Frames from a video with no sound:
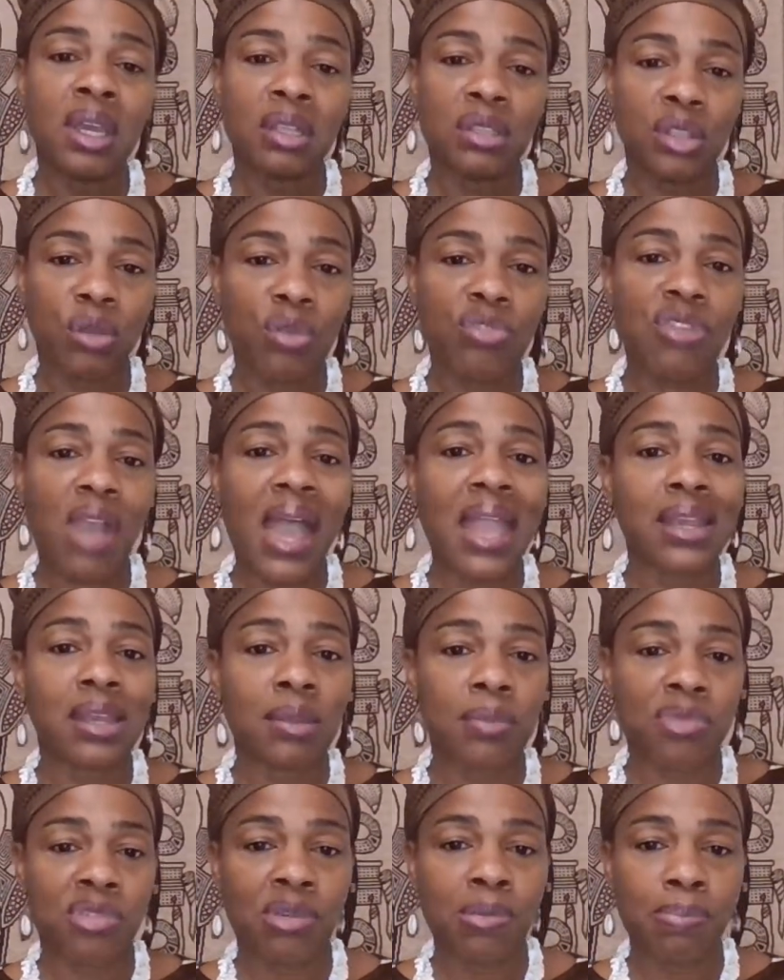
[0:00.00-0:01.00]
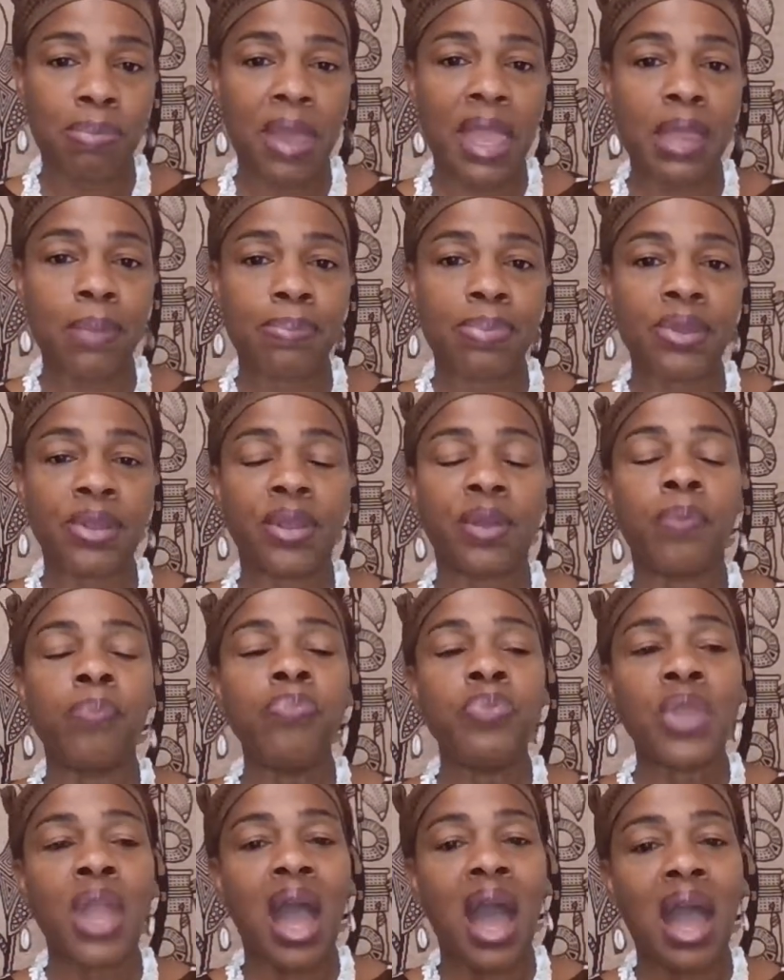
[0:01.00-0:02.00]
those items in paper.
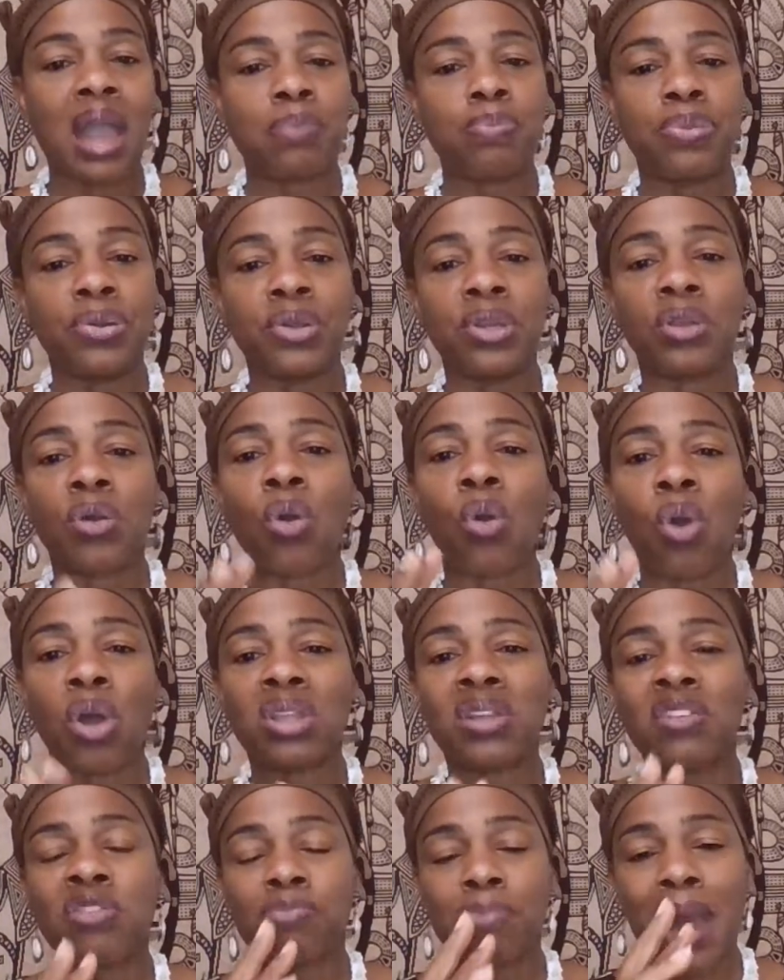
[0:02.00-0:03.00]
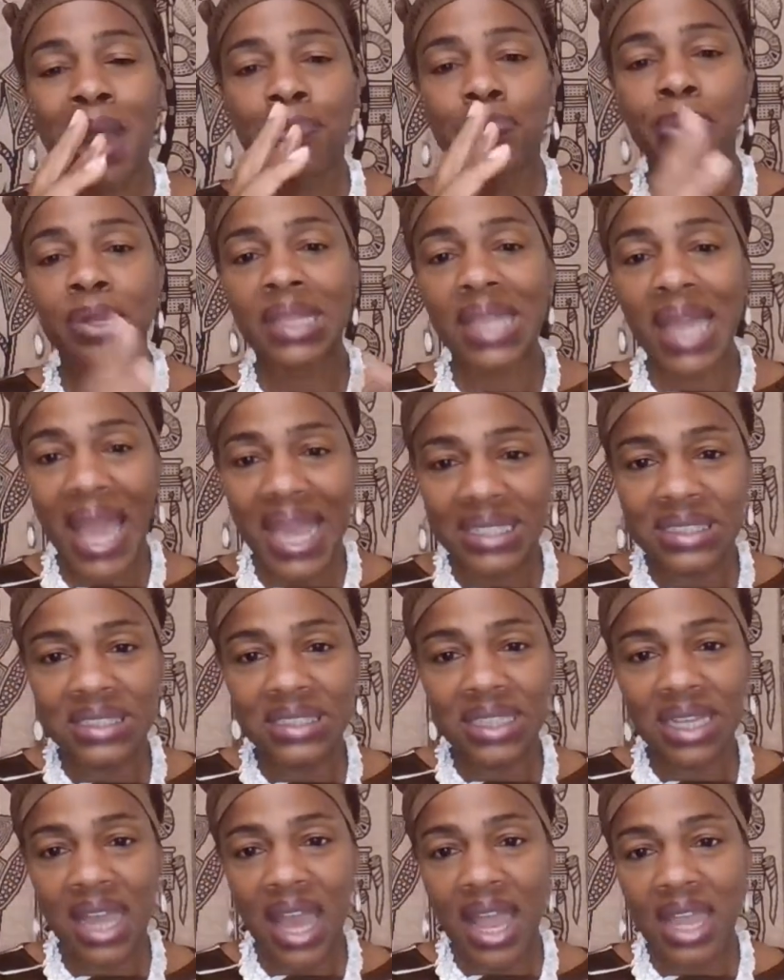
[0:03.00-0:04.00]
I put all of my
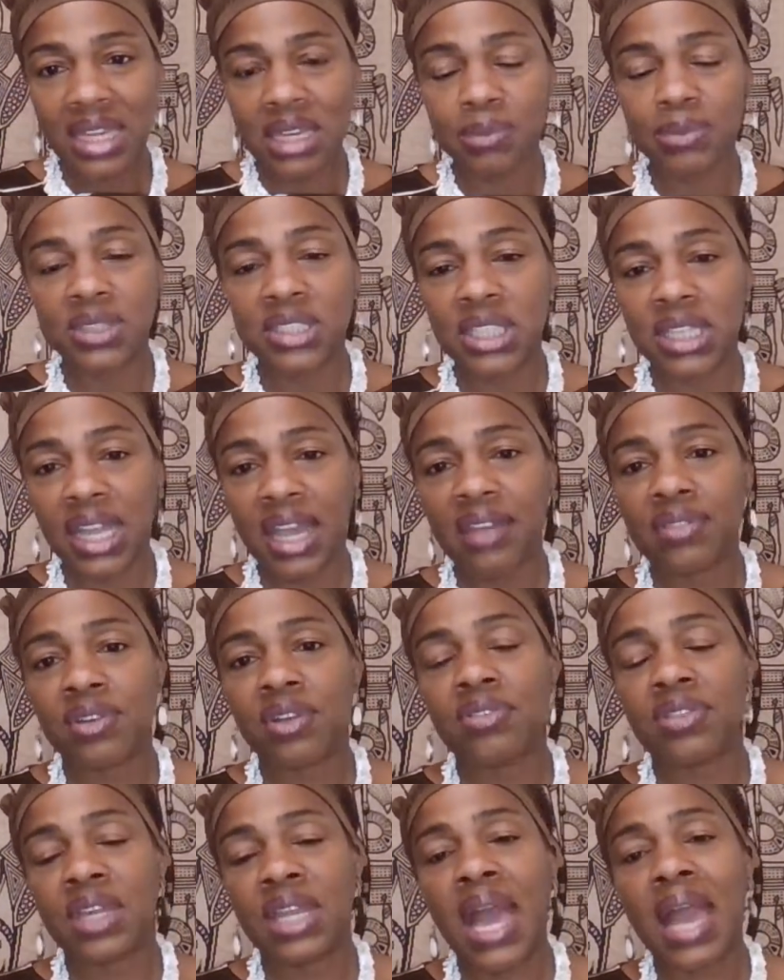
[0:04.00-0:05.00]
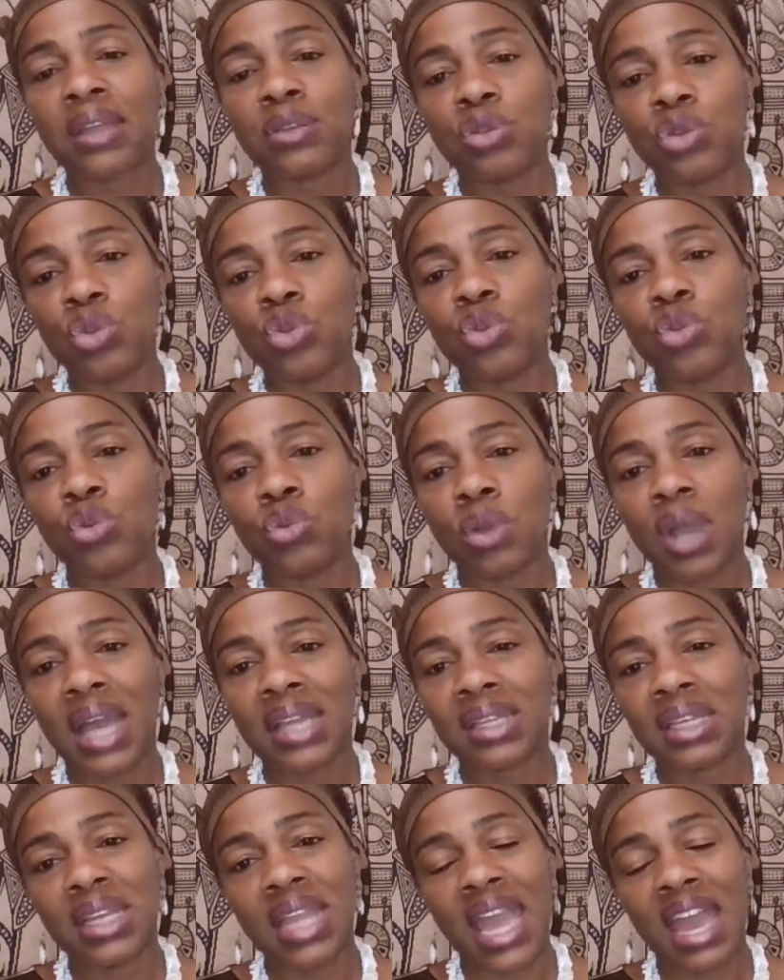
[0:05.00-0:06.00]
plastic items together that I knew I
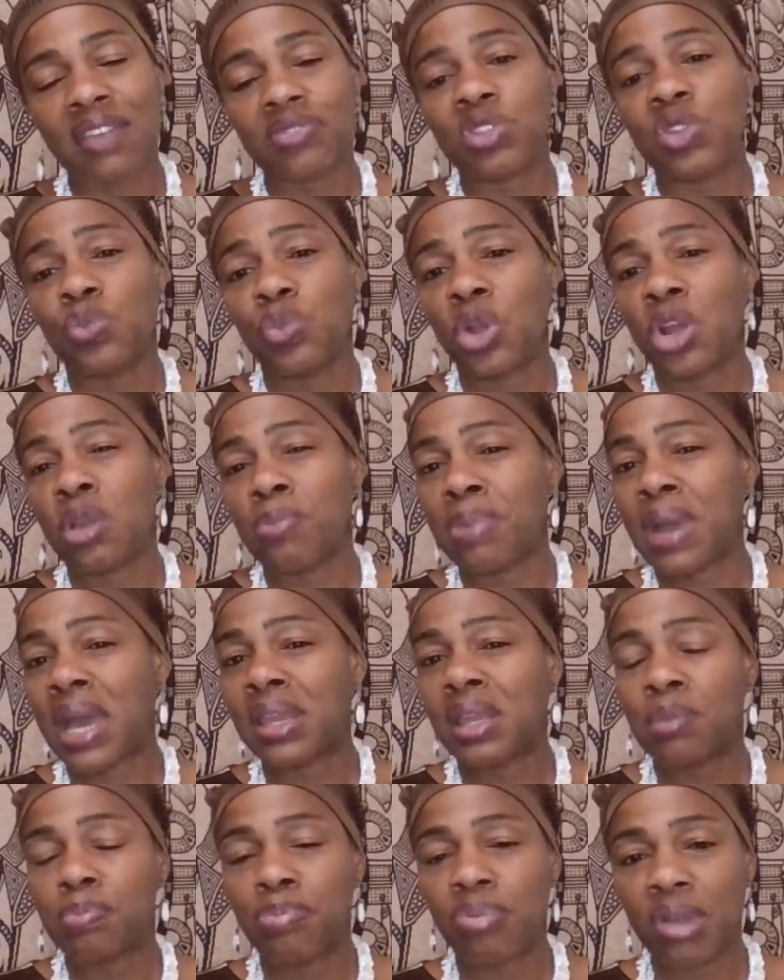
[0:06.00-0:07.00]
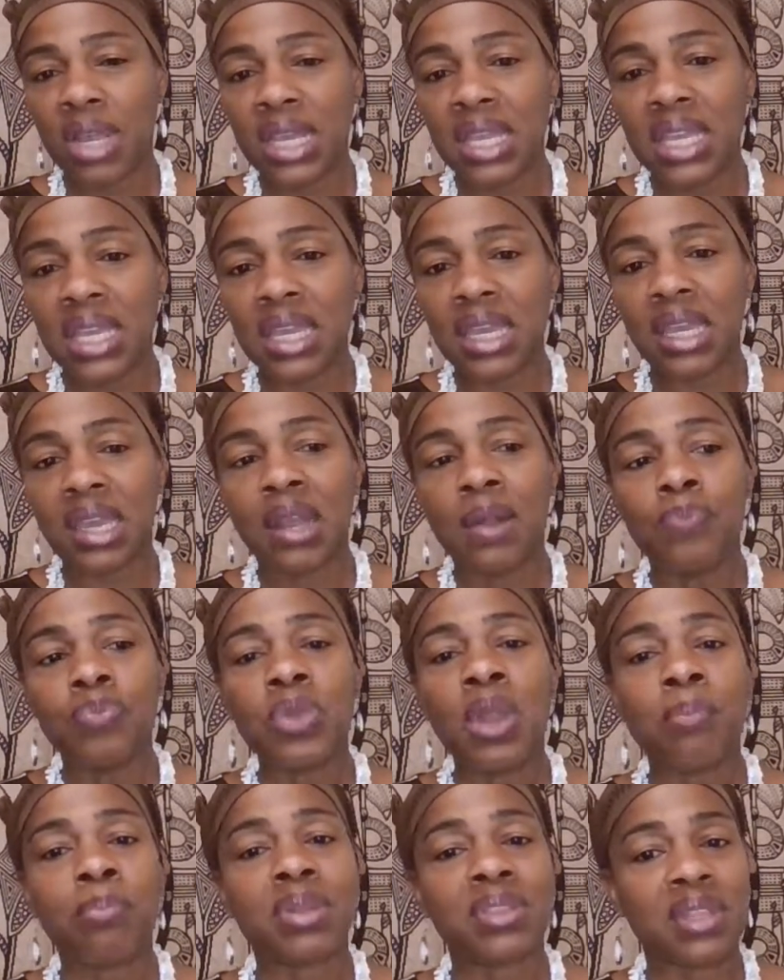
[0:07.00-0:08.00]
didn't have to worry about it breaking.
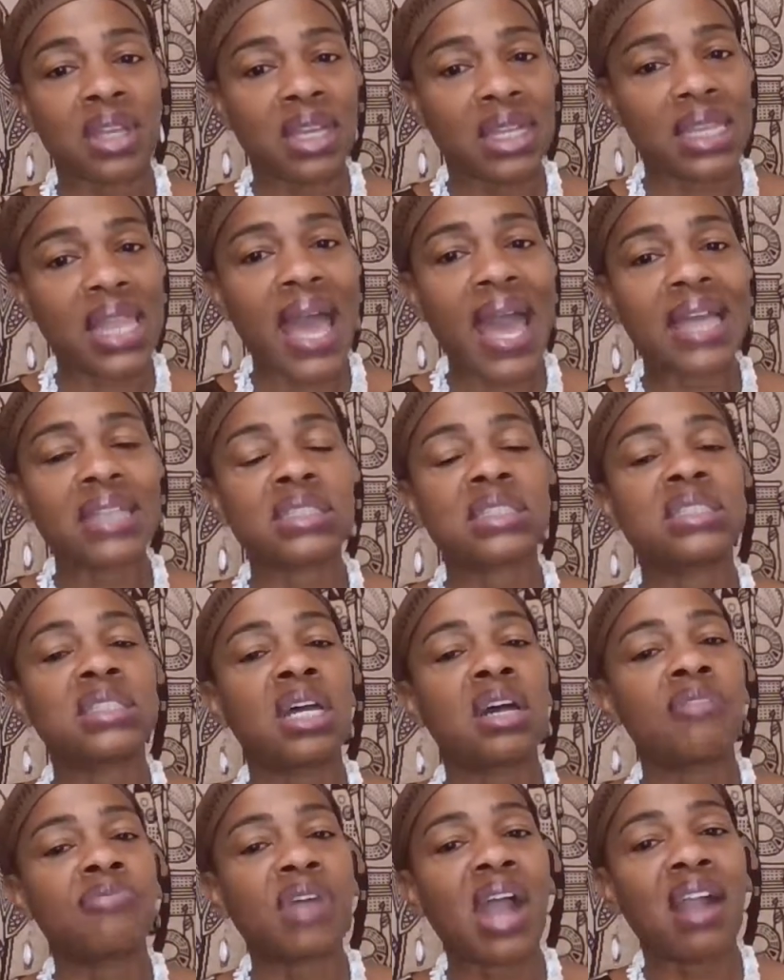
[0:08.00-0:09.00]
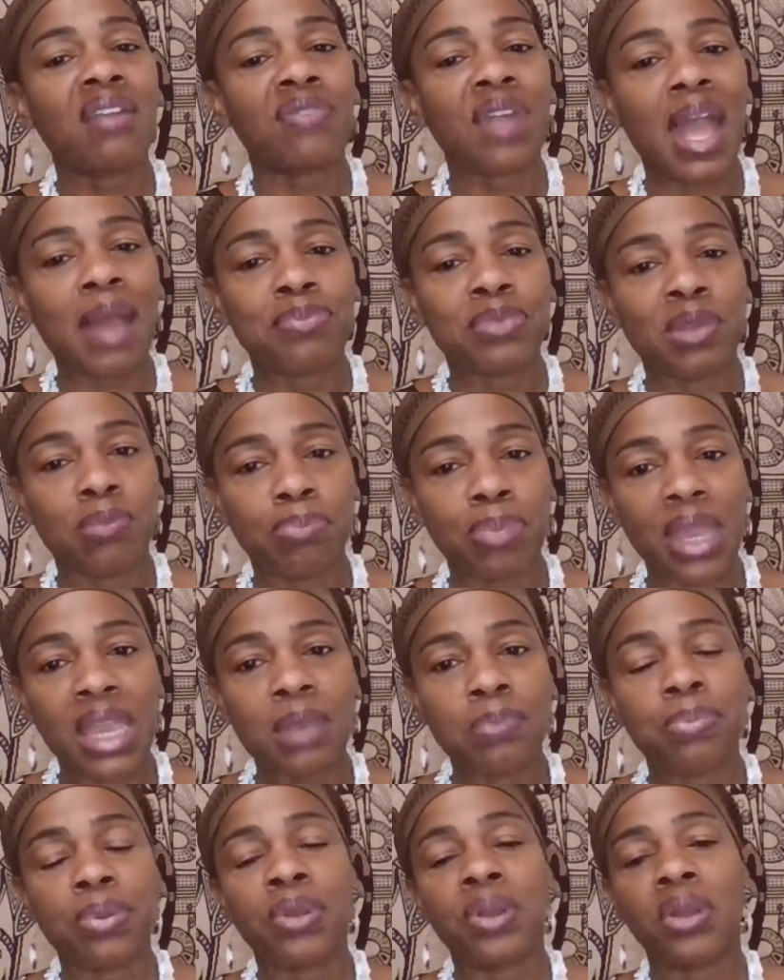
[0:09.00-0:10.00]
But the glass stuff, I wrapped in
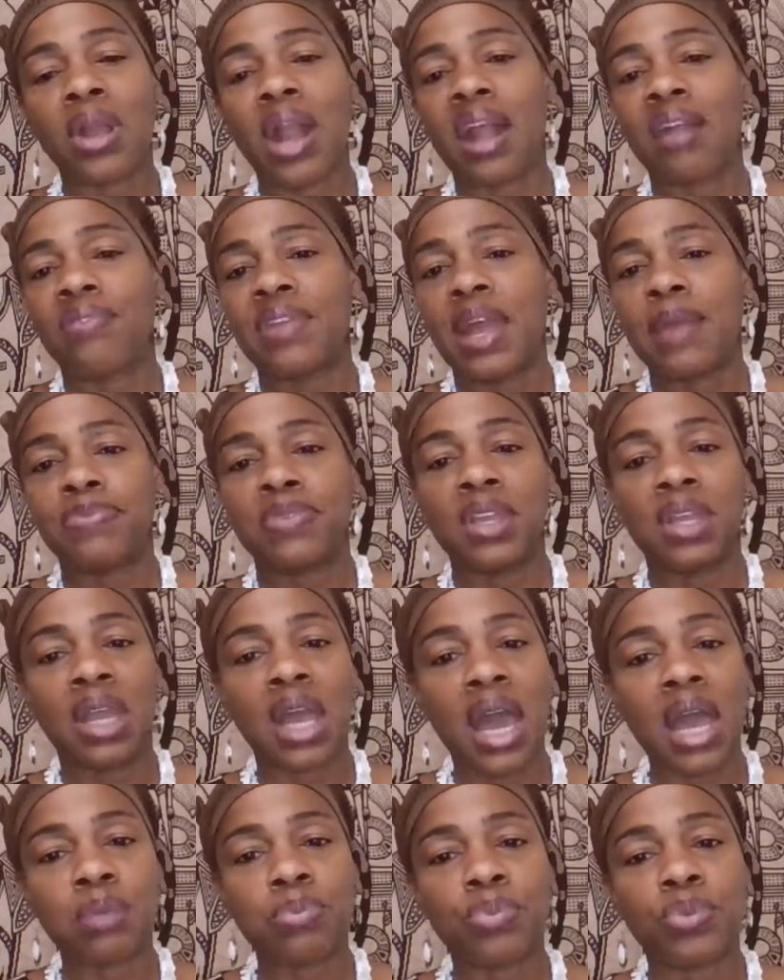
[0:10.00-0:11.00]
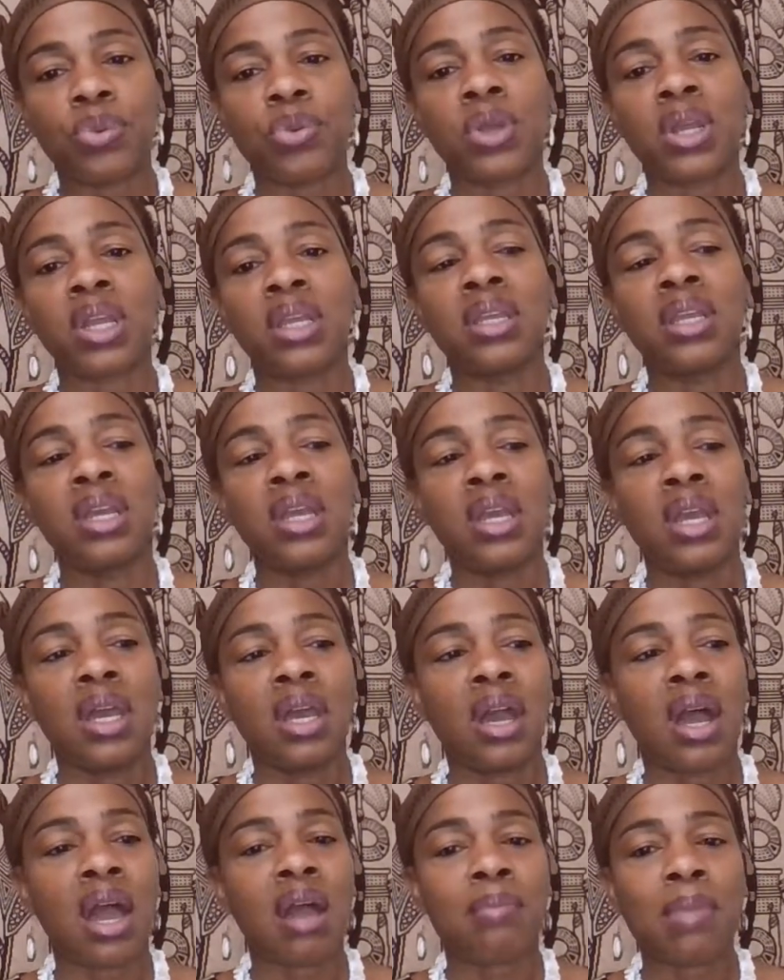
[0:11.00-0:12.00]
paper, I wrapped in cardboard.
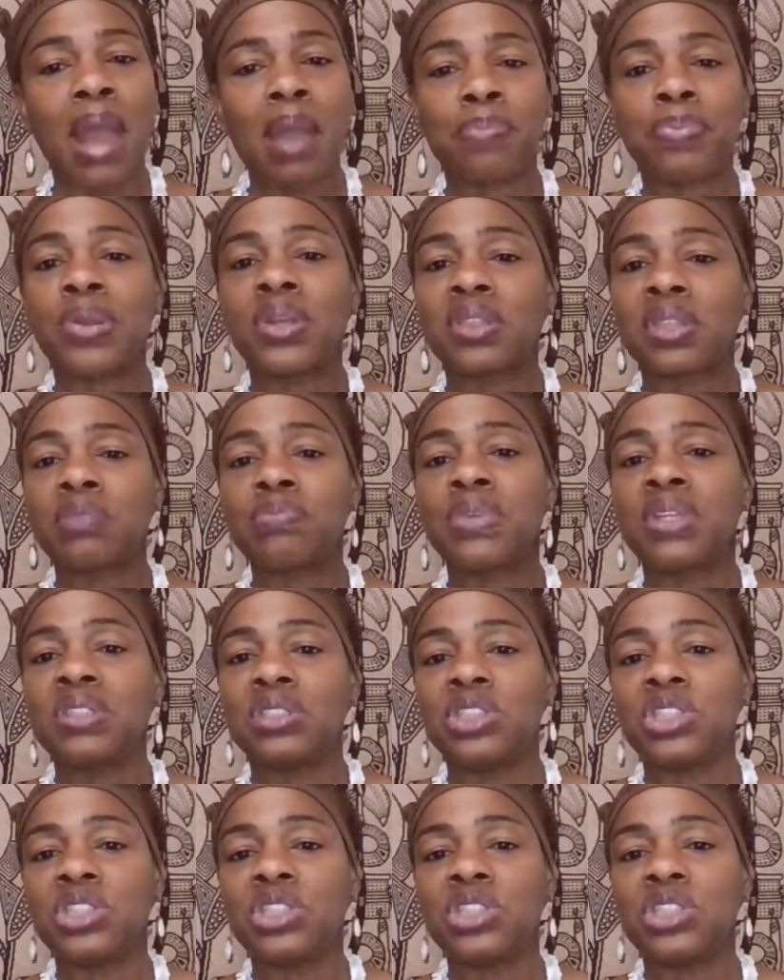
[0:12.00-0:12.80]
I put them in